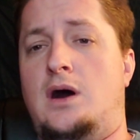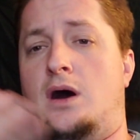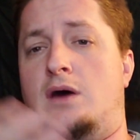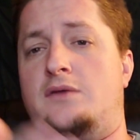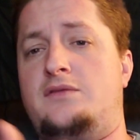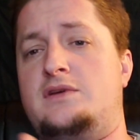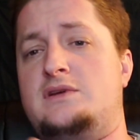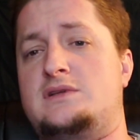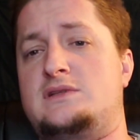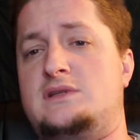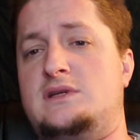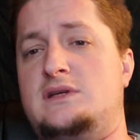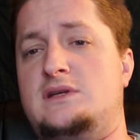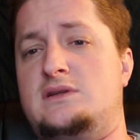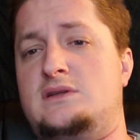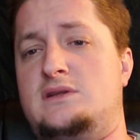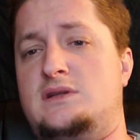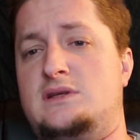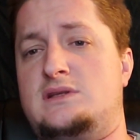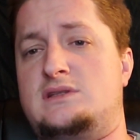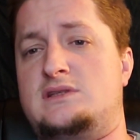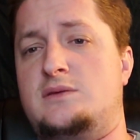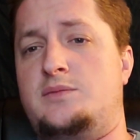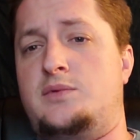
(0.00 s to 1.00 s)
obviously
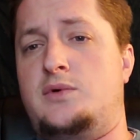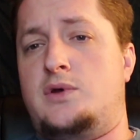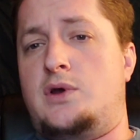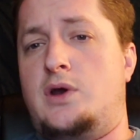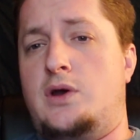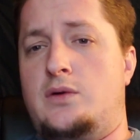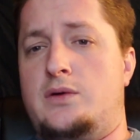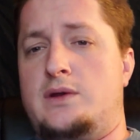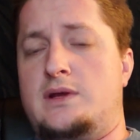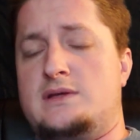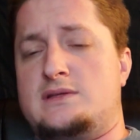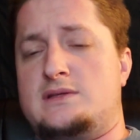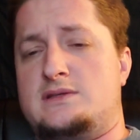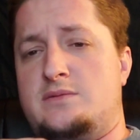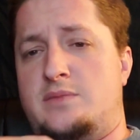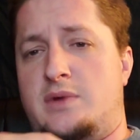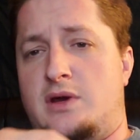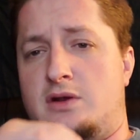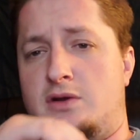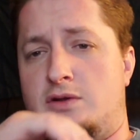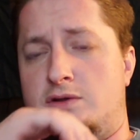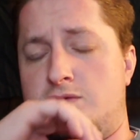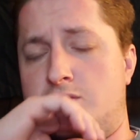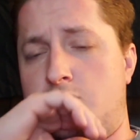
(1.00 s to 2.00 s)
the simple code is the
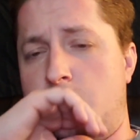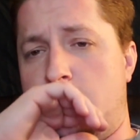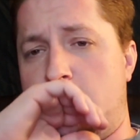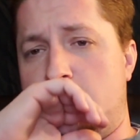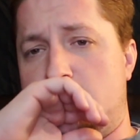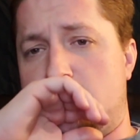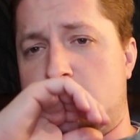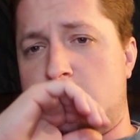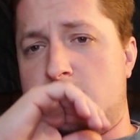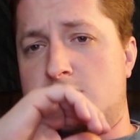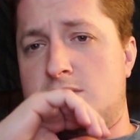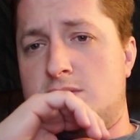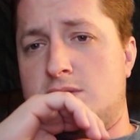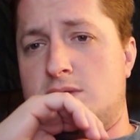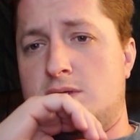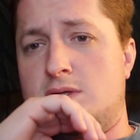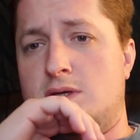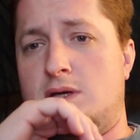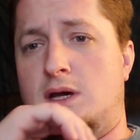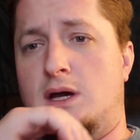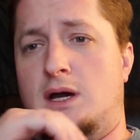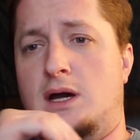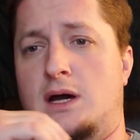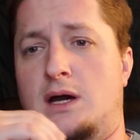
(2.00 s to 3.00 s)
better choice,
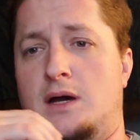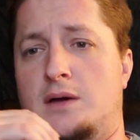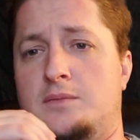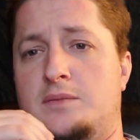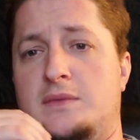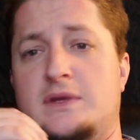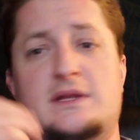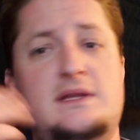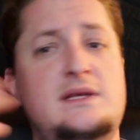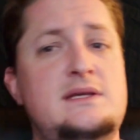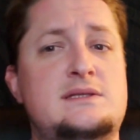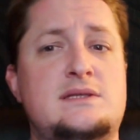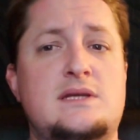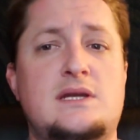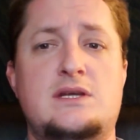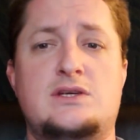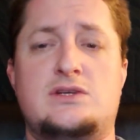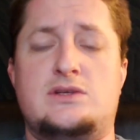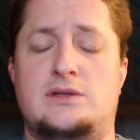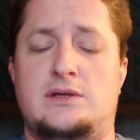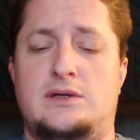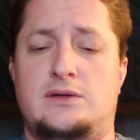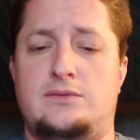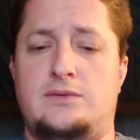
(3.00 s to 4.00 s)
at least
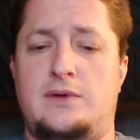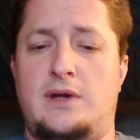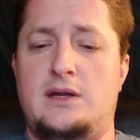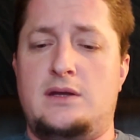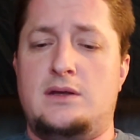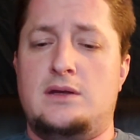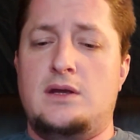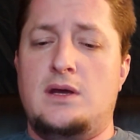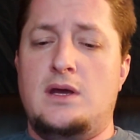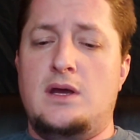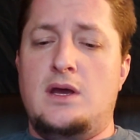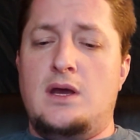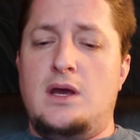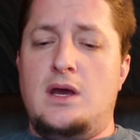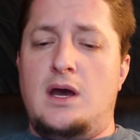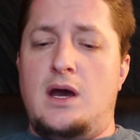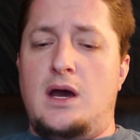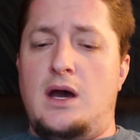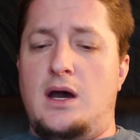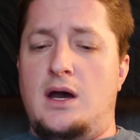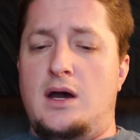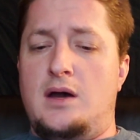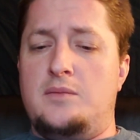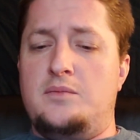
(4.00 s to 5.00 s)
initially, right?
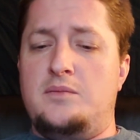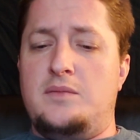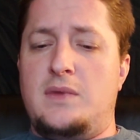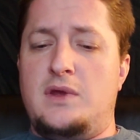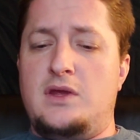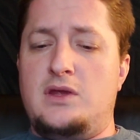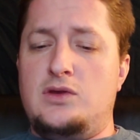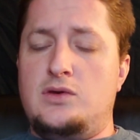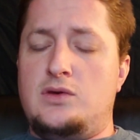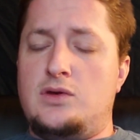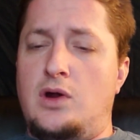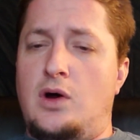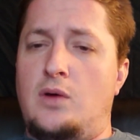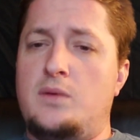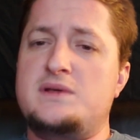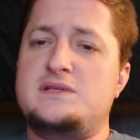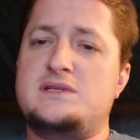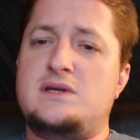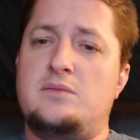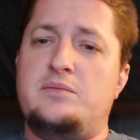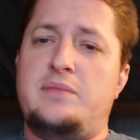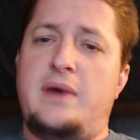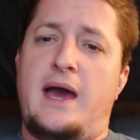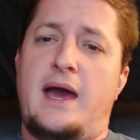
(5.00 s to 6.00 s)
You can
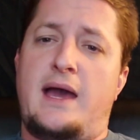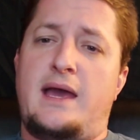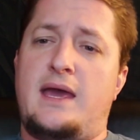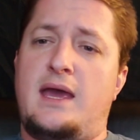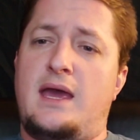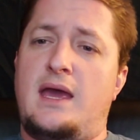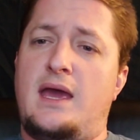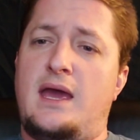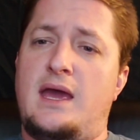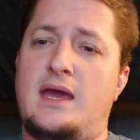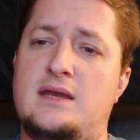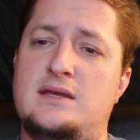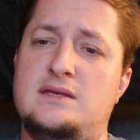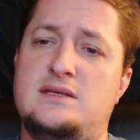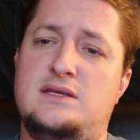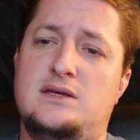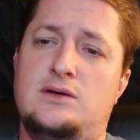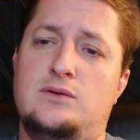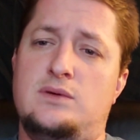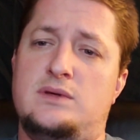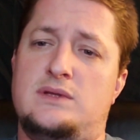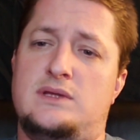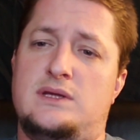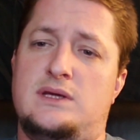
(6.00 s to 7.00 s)
always come back and
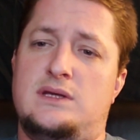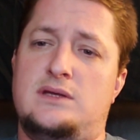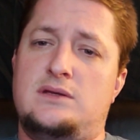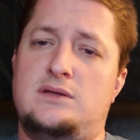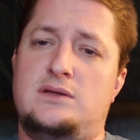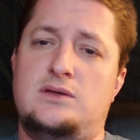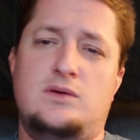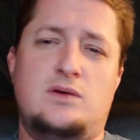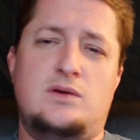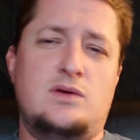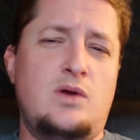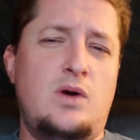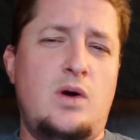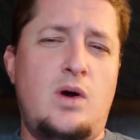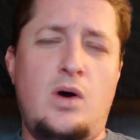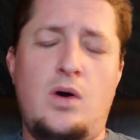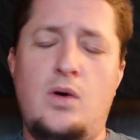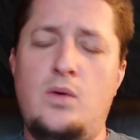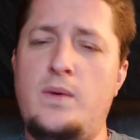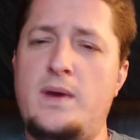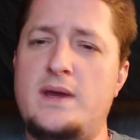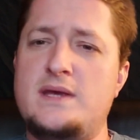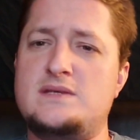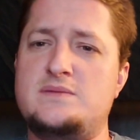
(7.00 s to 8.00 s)
deal with it. You can
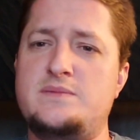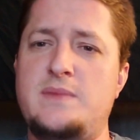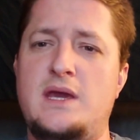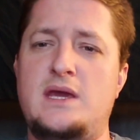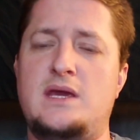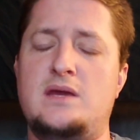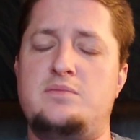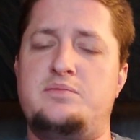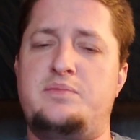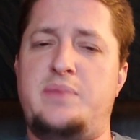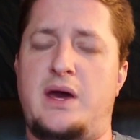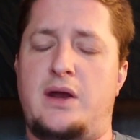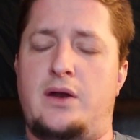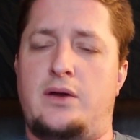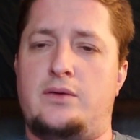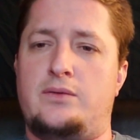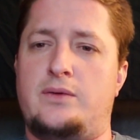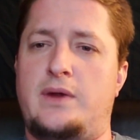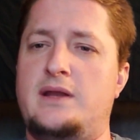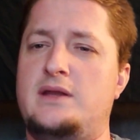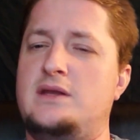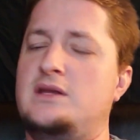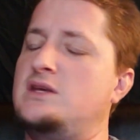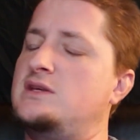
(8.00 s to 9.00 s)
always make it better,
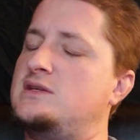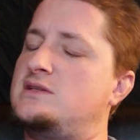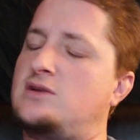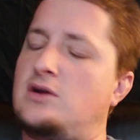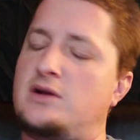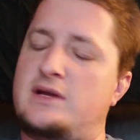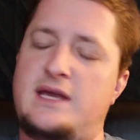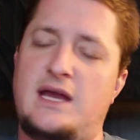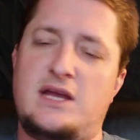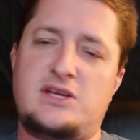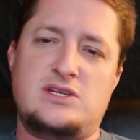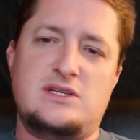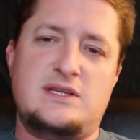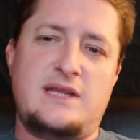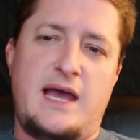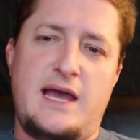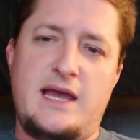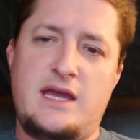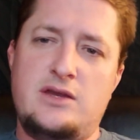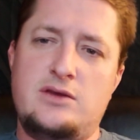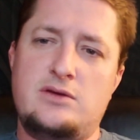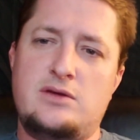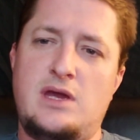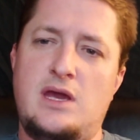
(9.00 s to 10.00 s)
right? You start catching
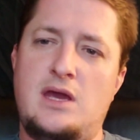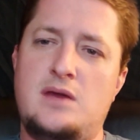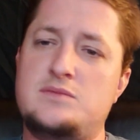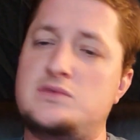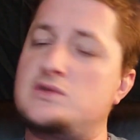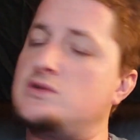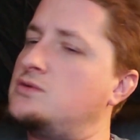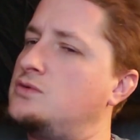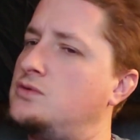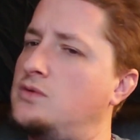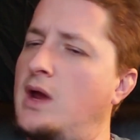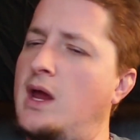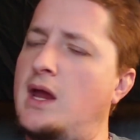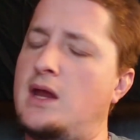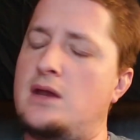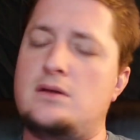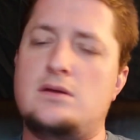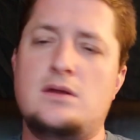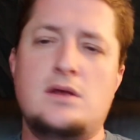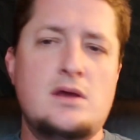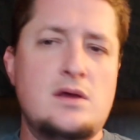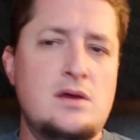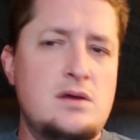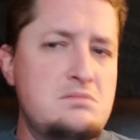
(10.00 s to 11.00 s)
lag in your games,
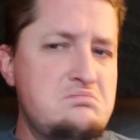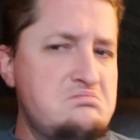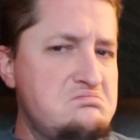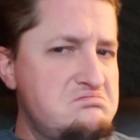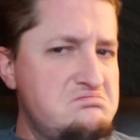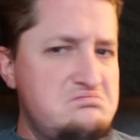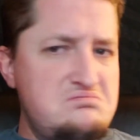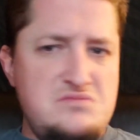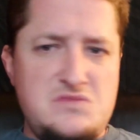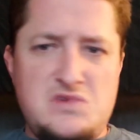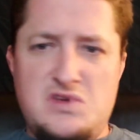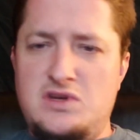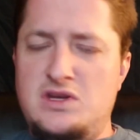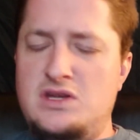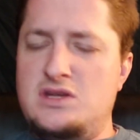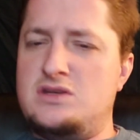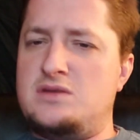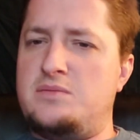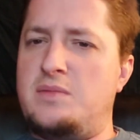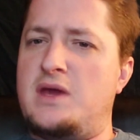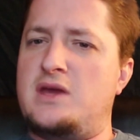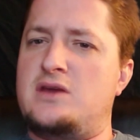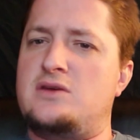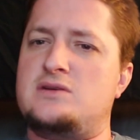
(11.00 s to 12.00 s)
great. You
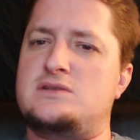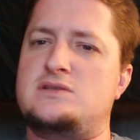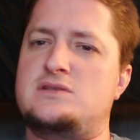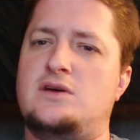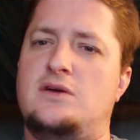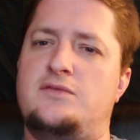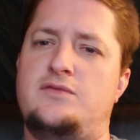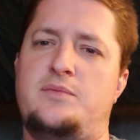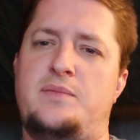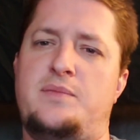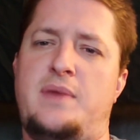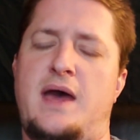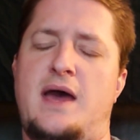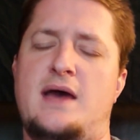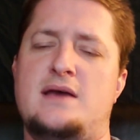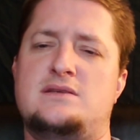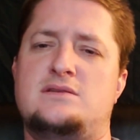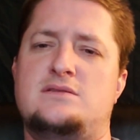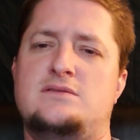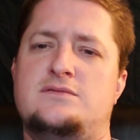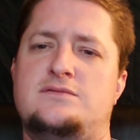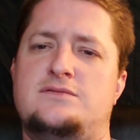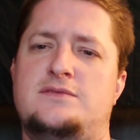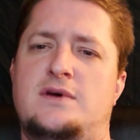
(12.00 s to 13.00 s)
need to make yourself a
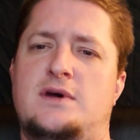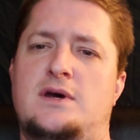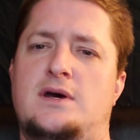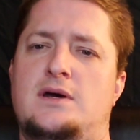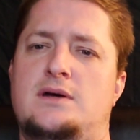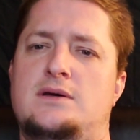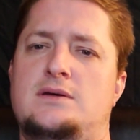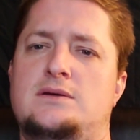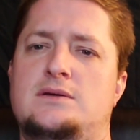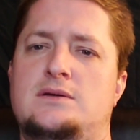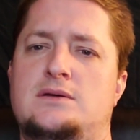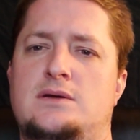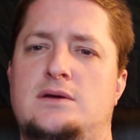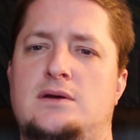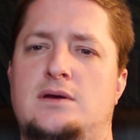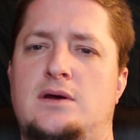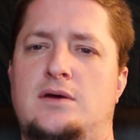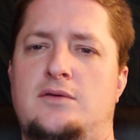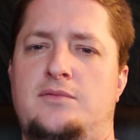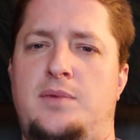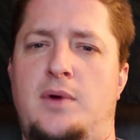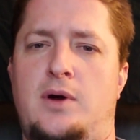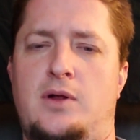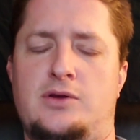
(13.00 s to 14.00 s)
pass of
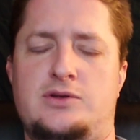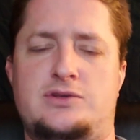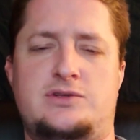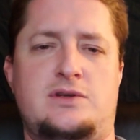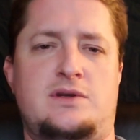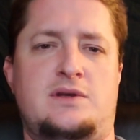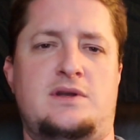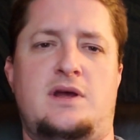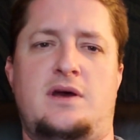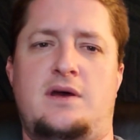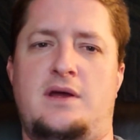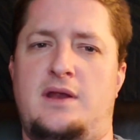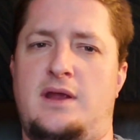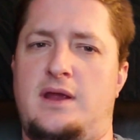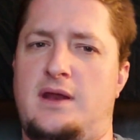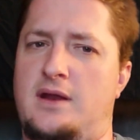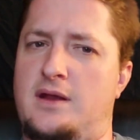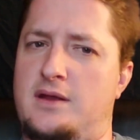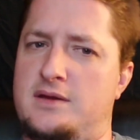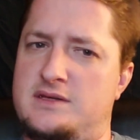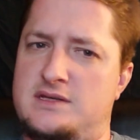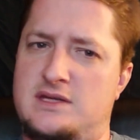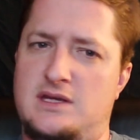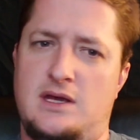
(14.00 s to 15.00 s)
polish and
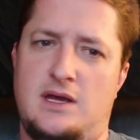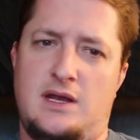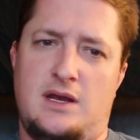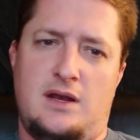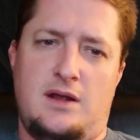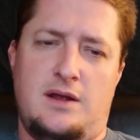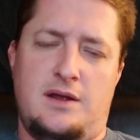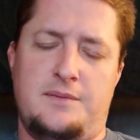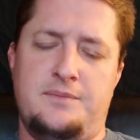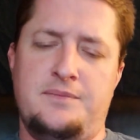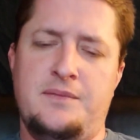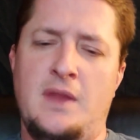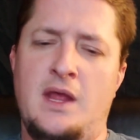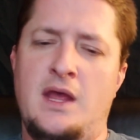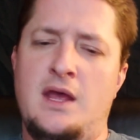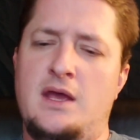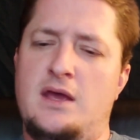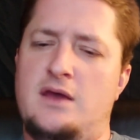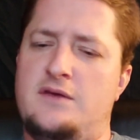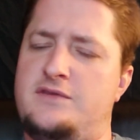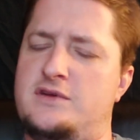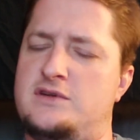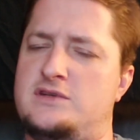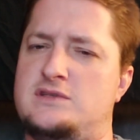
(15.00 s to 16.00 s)
a
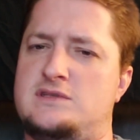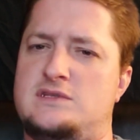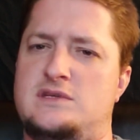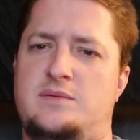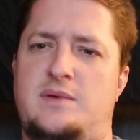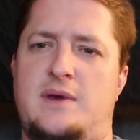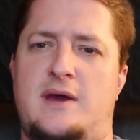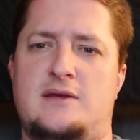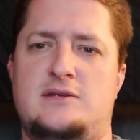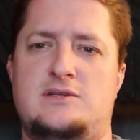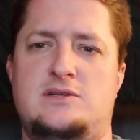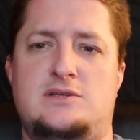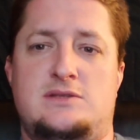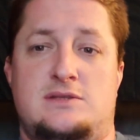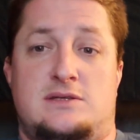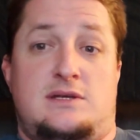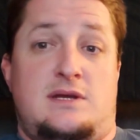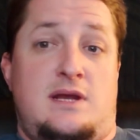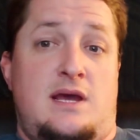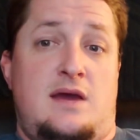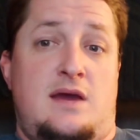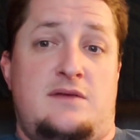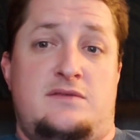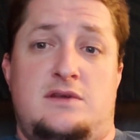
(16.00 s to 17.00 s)
efficiency pass. You're
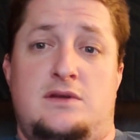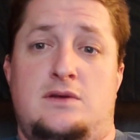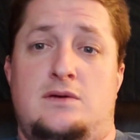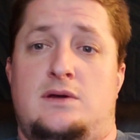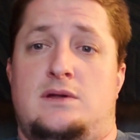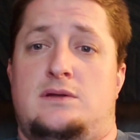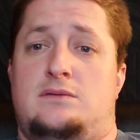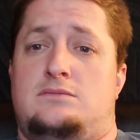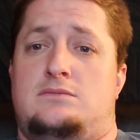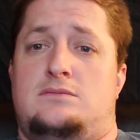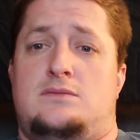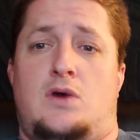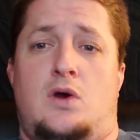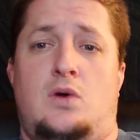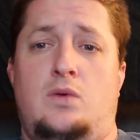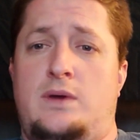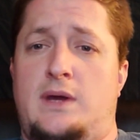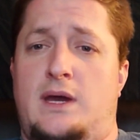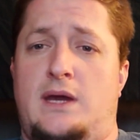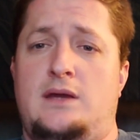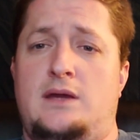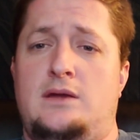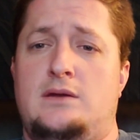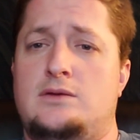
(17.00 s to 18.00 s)
just gonna have to do it.
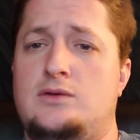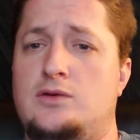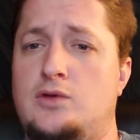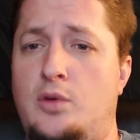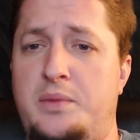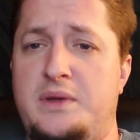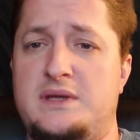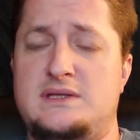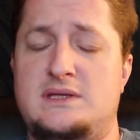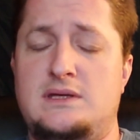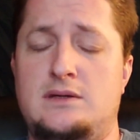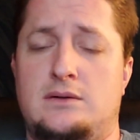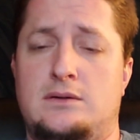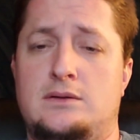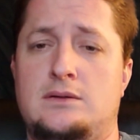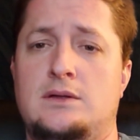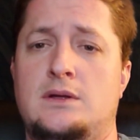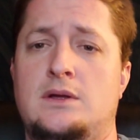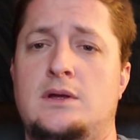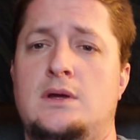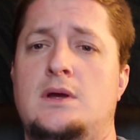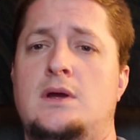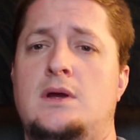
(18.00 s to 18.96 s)
Okay, no big deal.